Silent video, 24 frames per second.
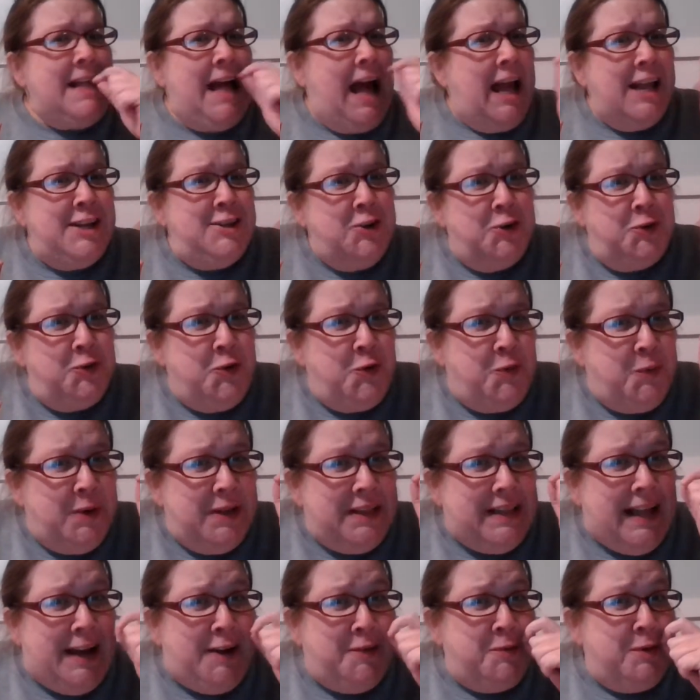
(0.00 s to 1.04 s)
I don't know what
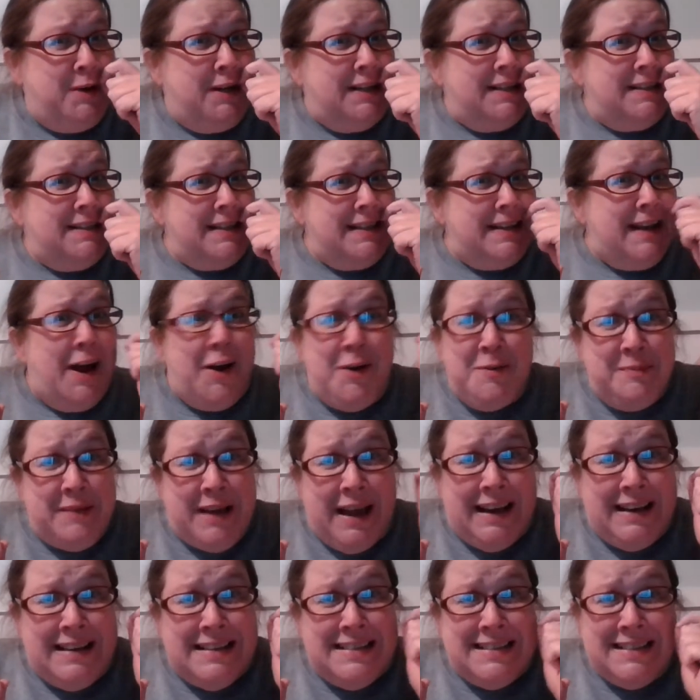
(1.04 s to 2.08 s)
that was, and now I'm
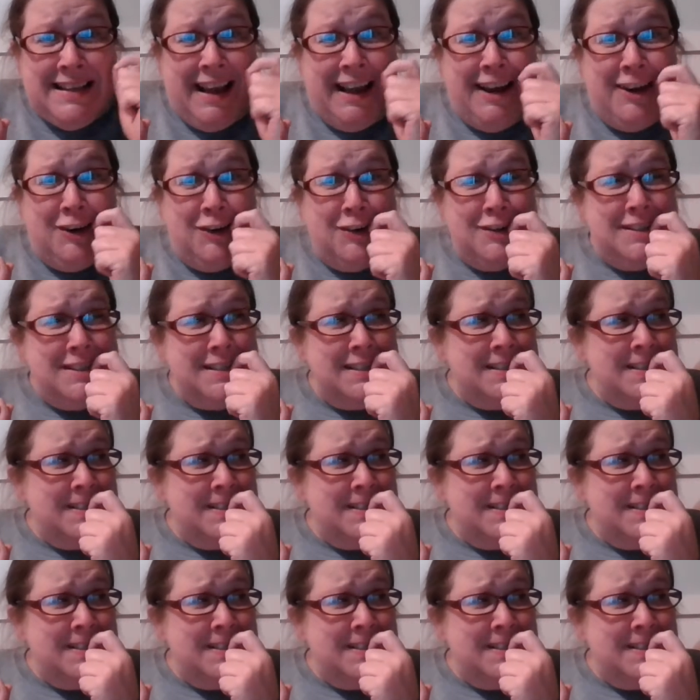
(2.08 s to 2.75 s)
kind of scared.